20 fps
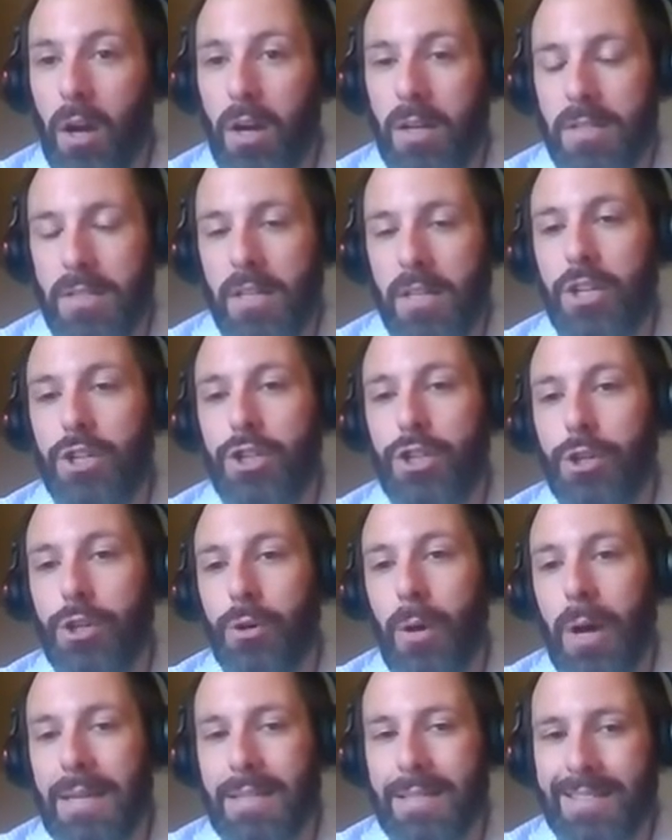cause an issue
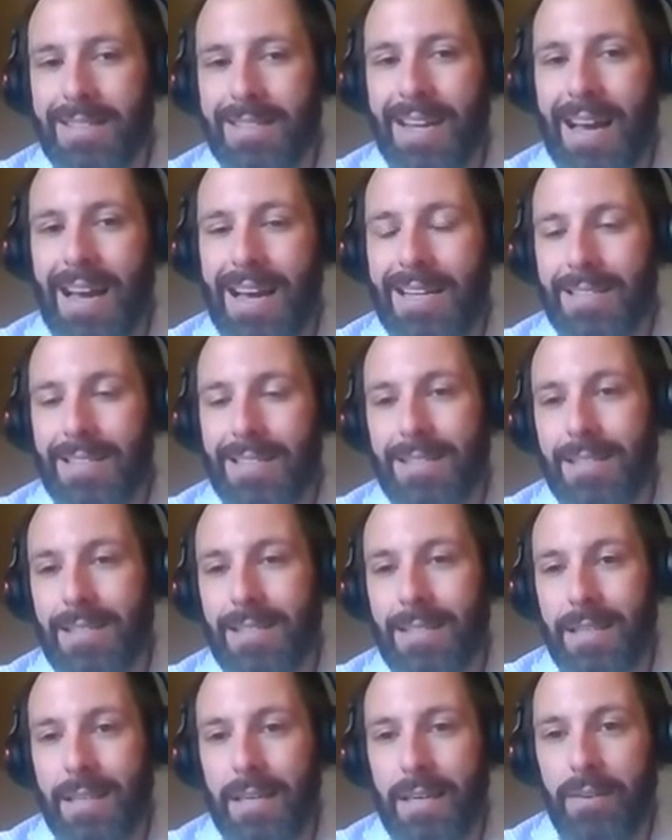as a test to
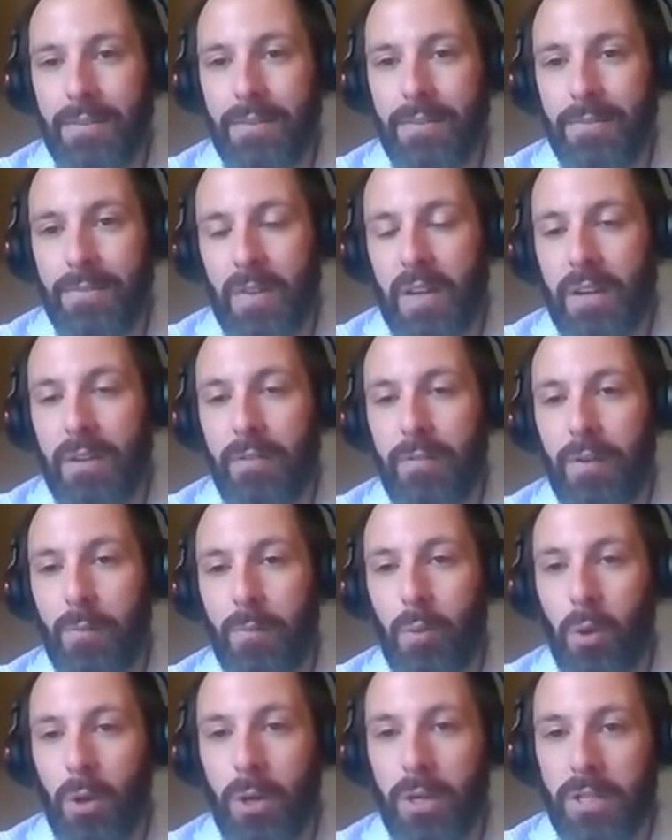see if
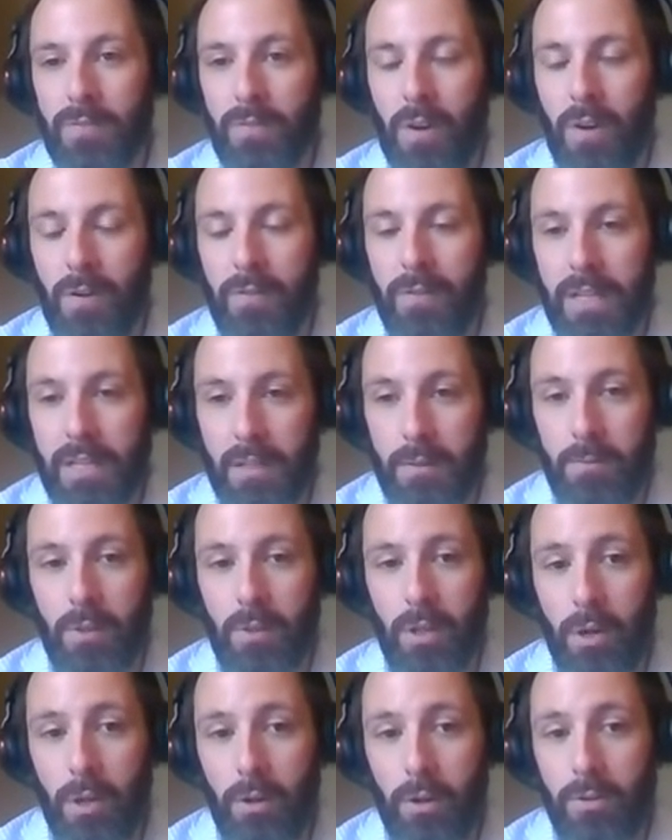employees fall victim
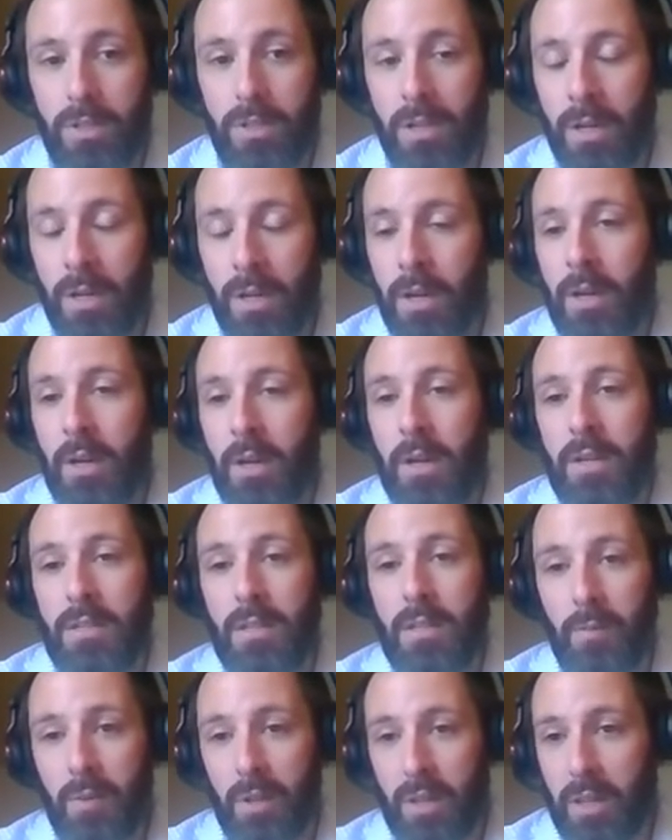to those.
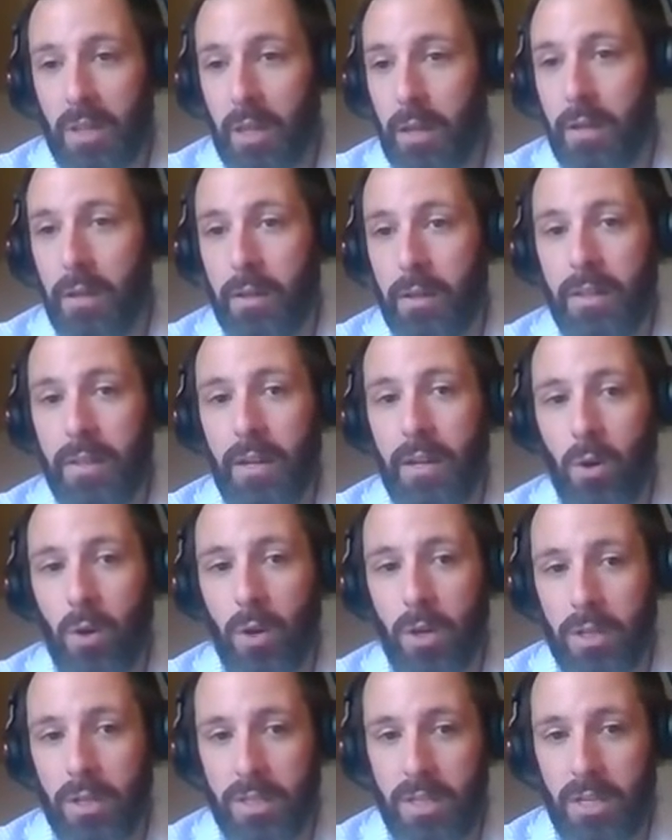Something that
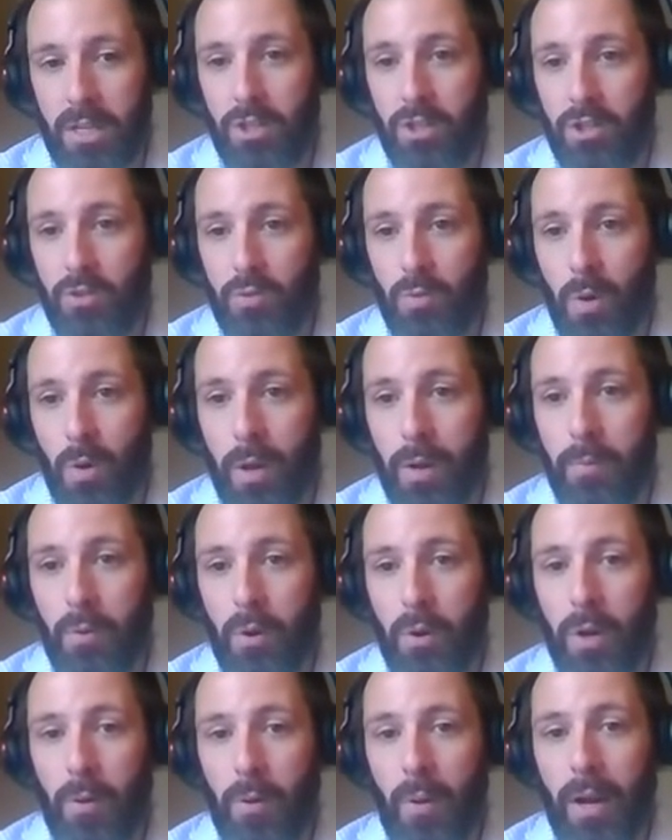organizations run
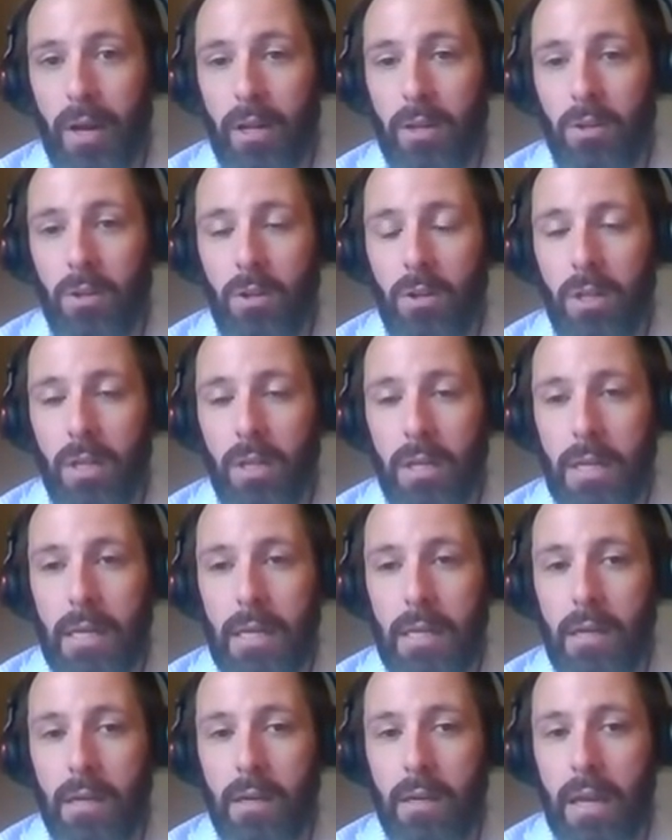pretty regularly
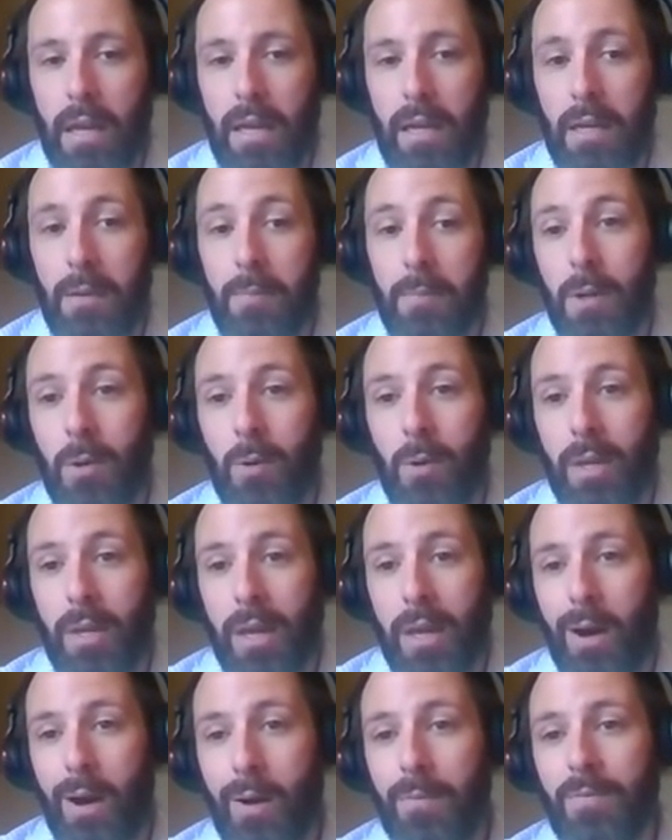and can be
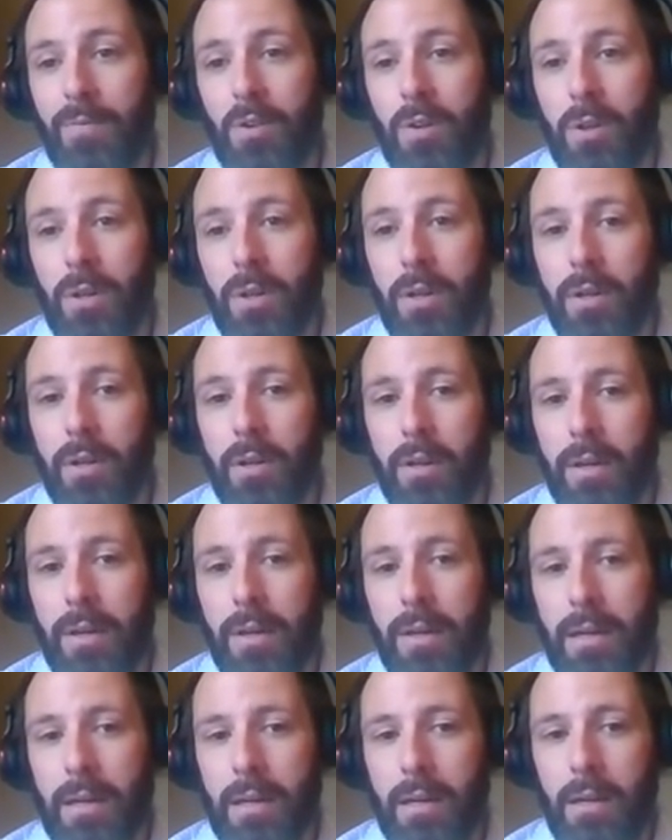really helpful
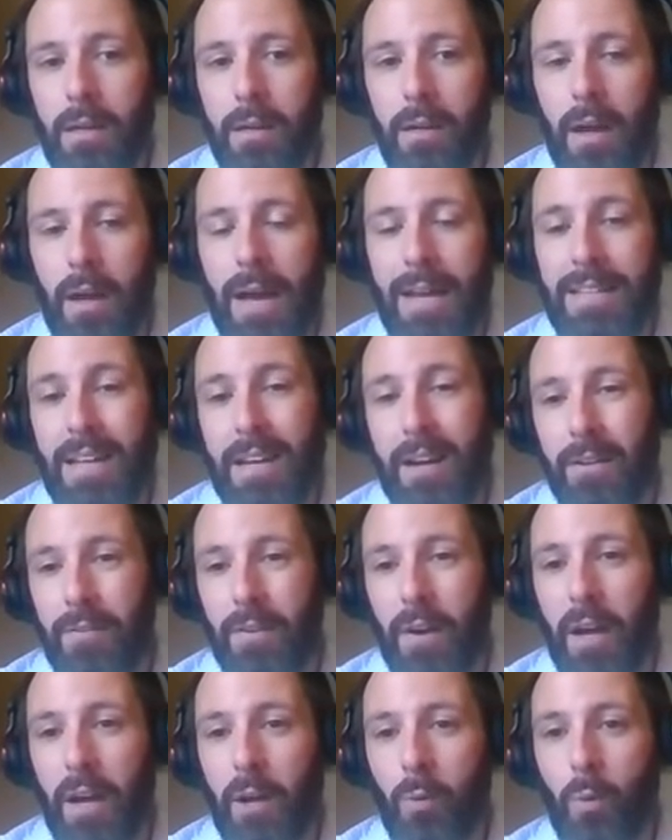in
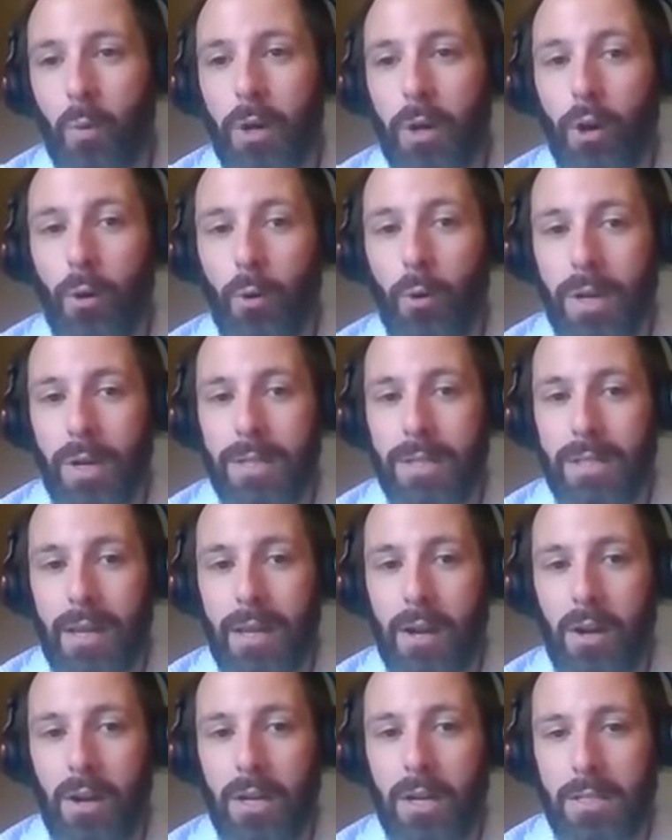identifying where your risk
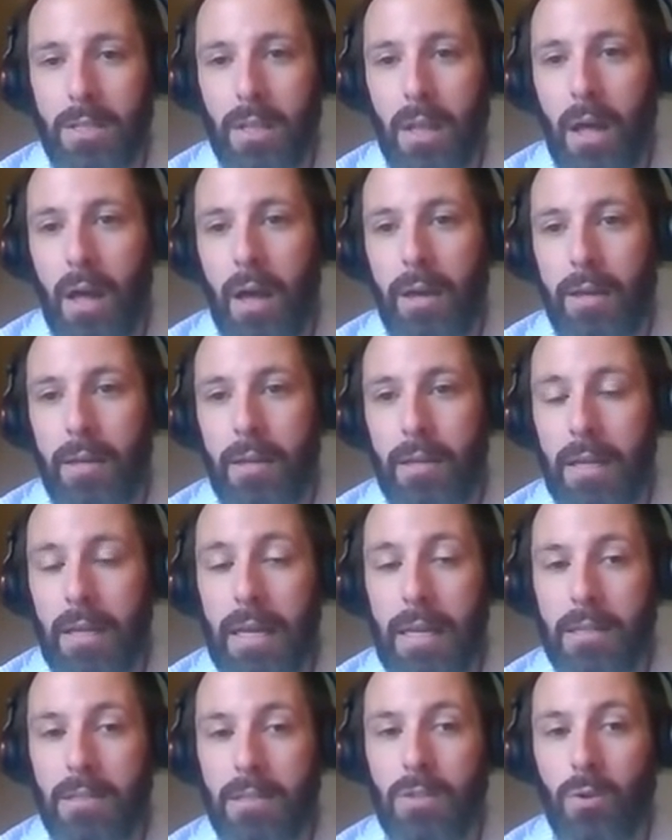areas lie
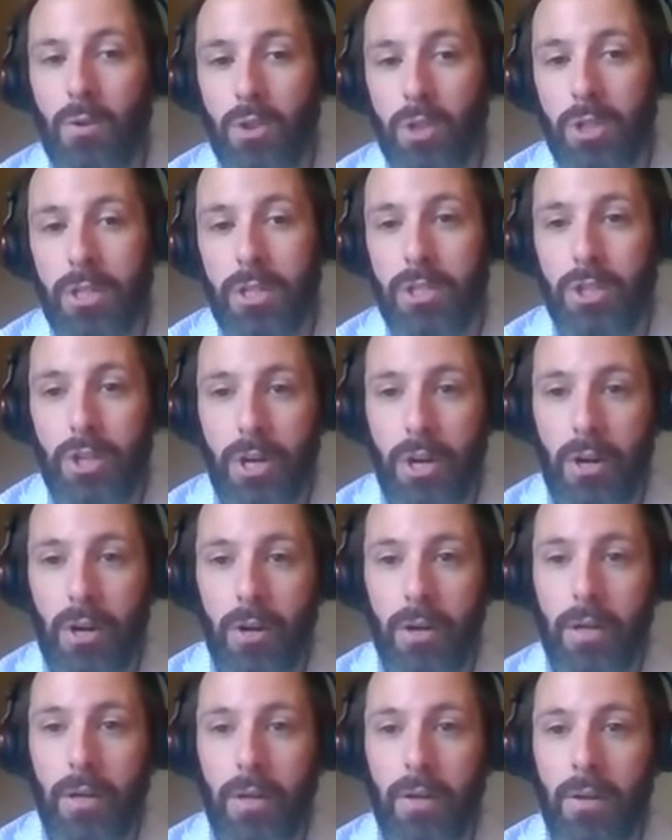in social
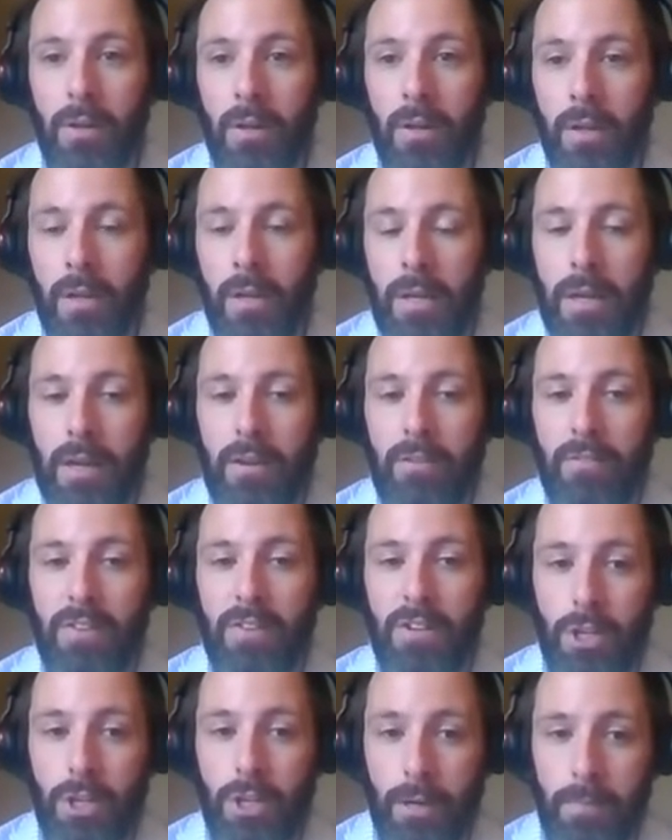engineering and
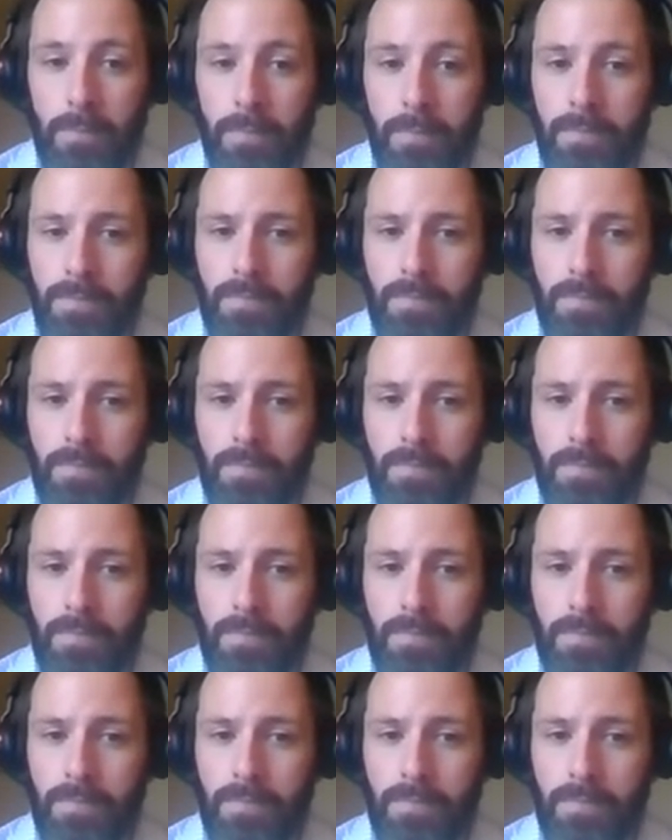phishing.